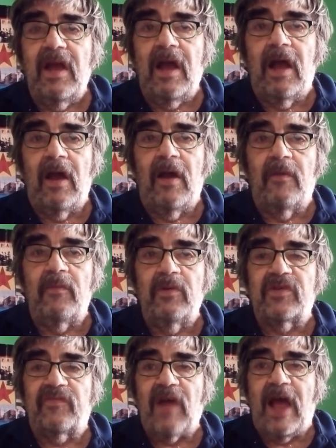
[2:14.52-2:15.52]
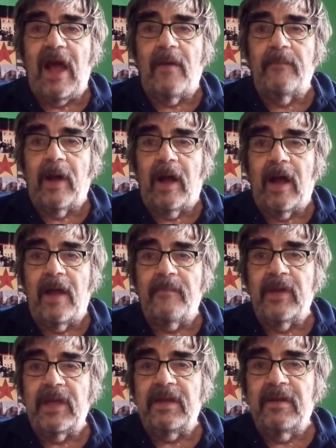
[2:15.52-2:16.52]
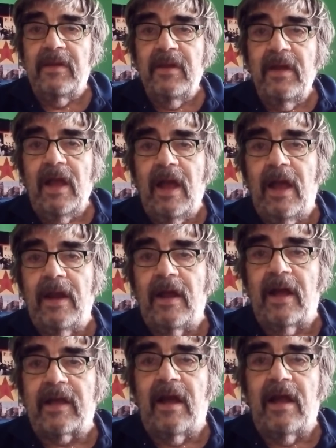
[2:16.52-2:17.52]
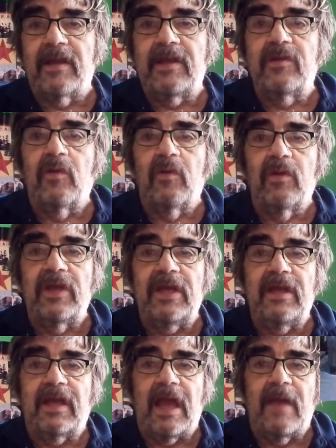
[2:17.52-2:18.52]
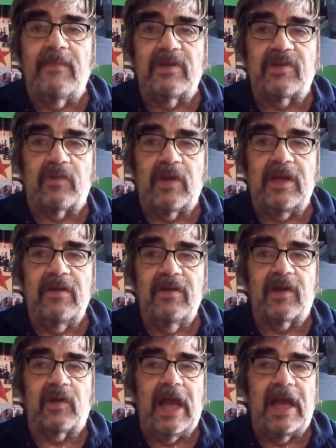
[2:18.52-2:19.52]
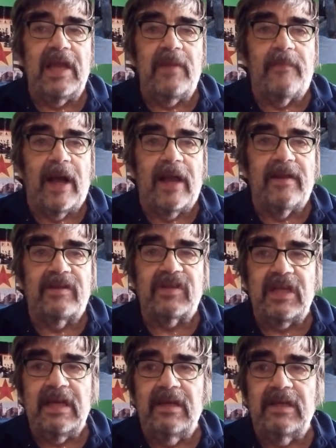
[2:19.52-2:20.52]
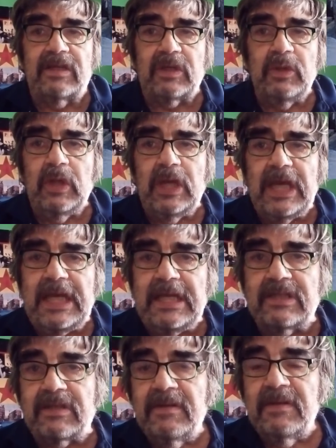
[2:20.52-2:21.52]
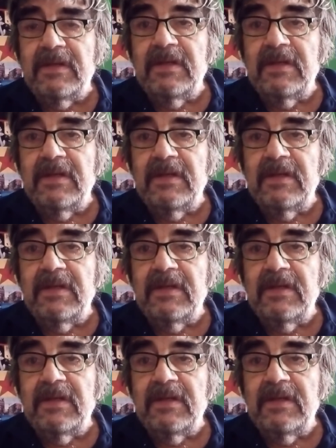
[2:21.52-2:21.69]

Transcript: was found by me, and I can't ignore the chemistry created by the two leads,